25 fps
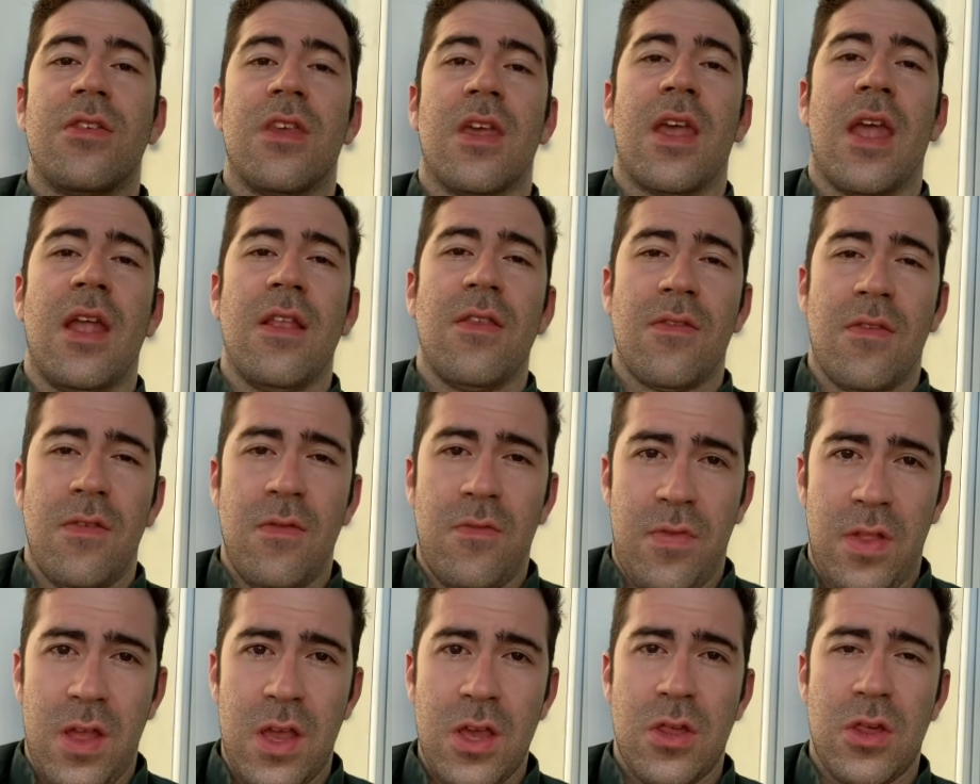against
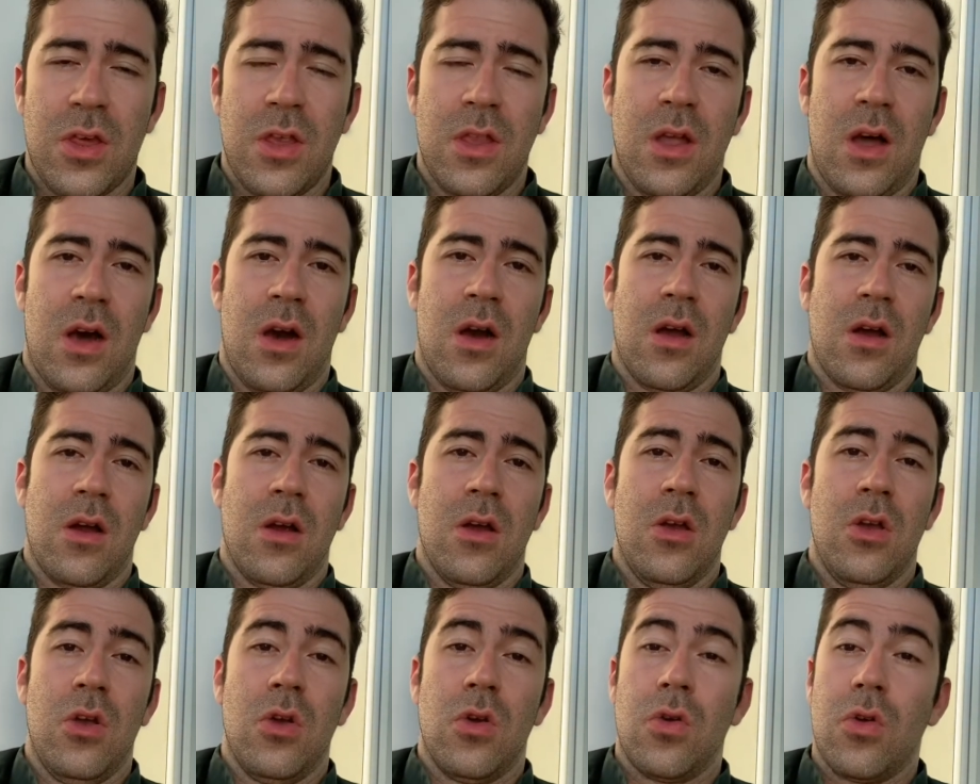inflation are
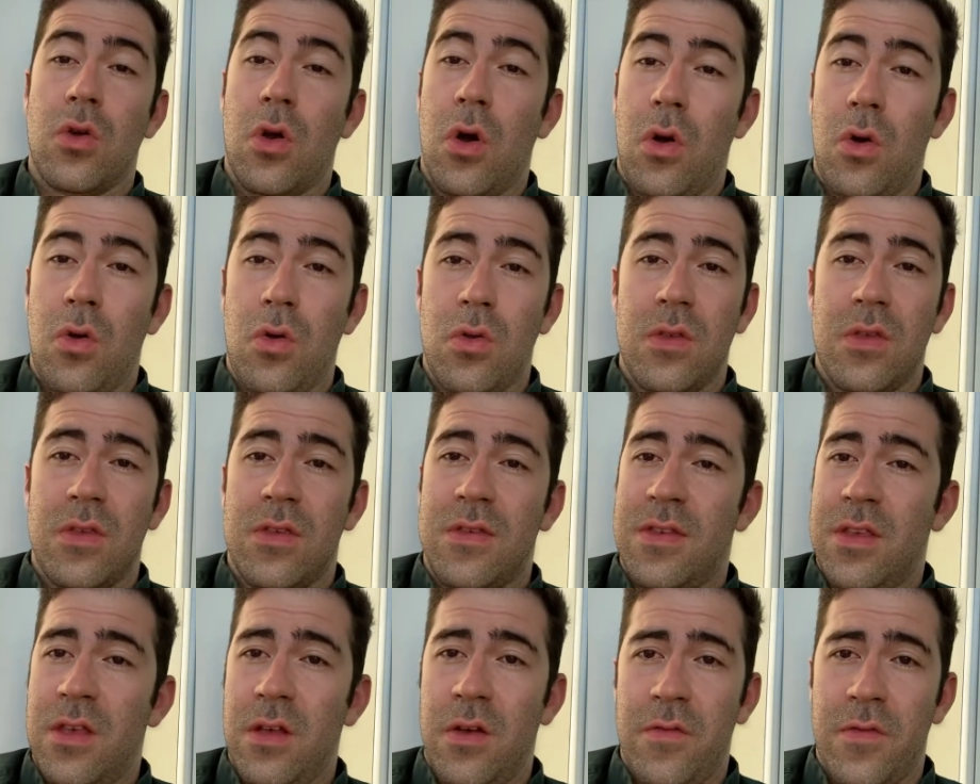gold,
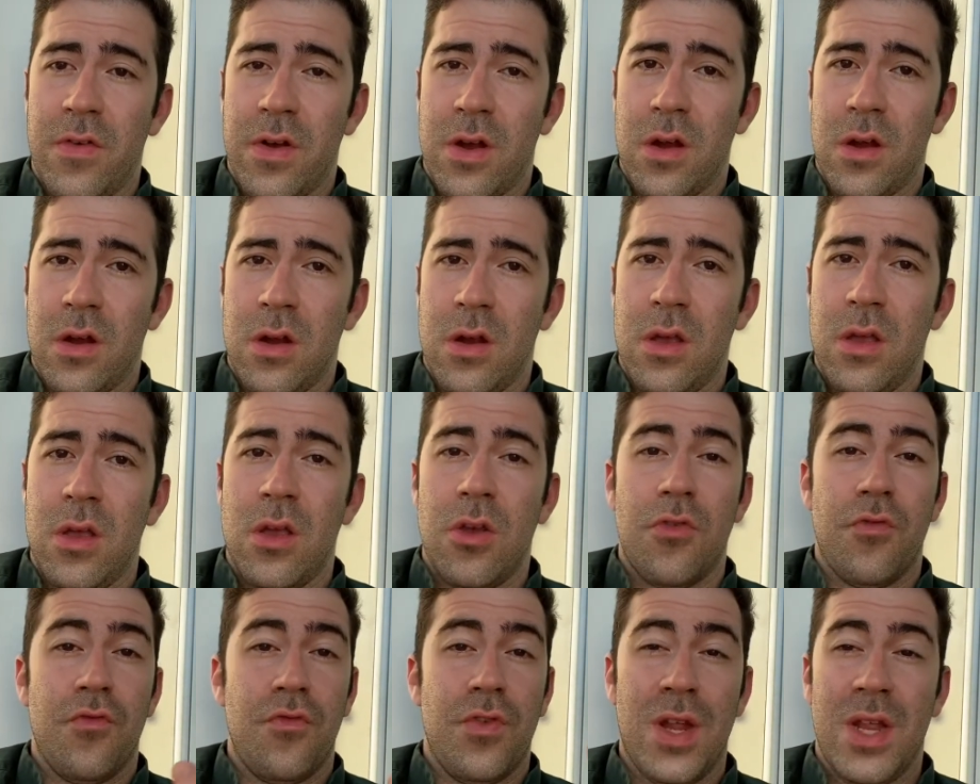silver,
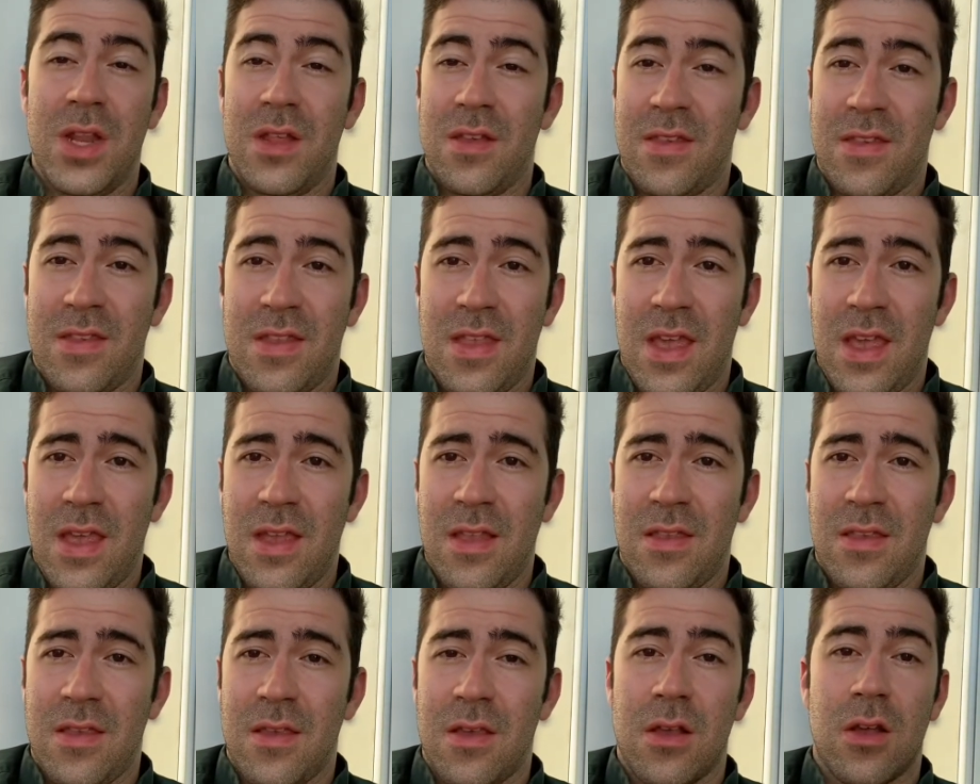real
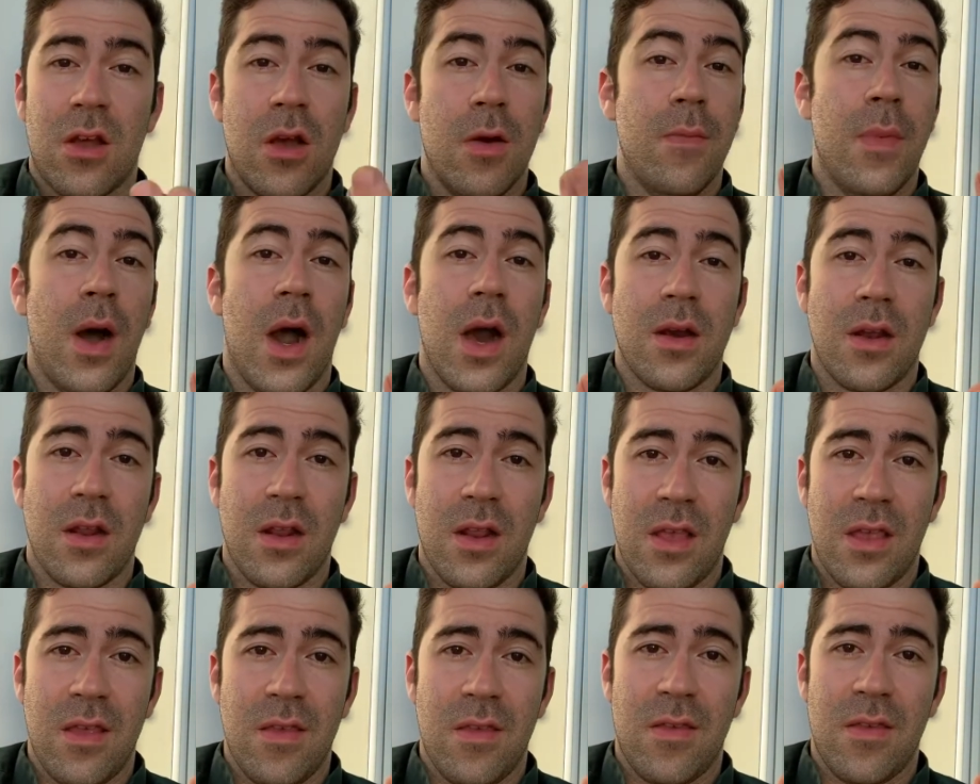estate,
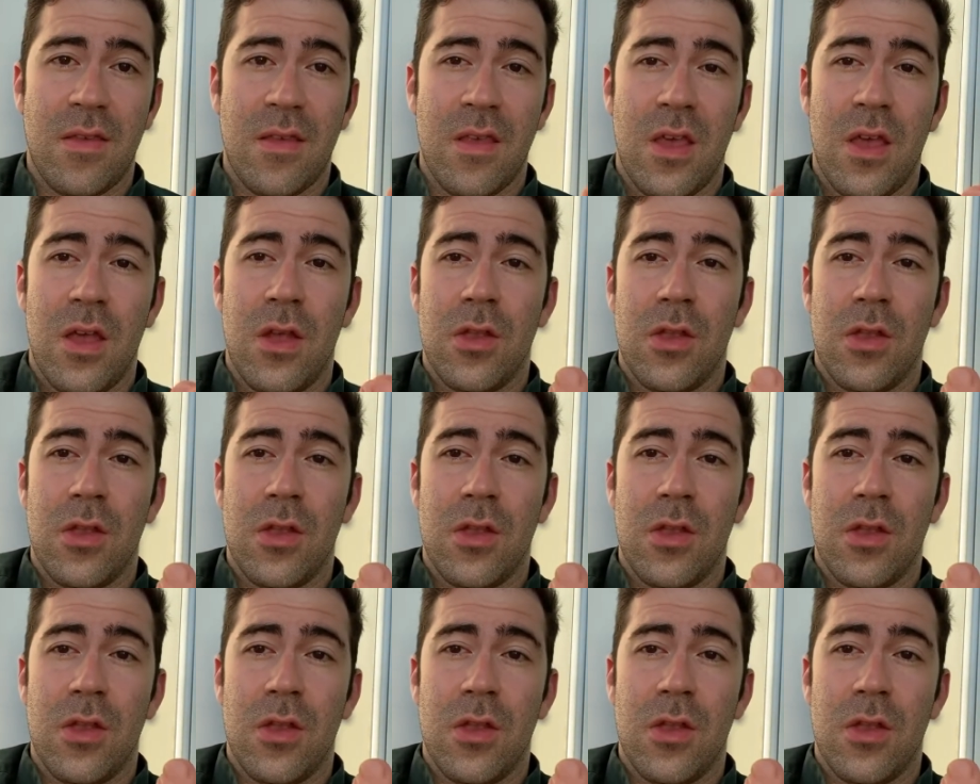commodities.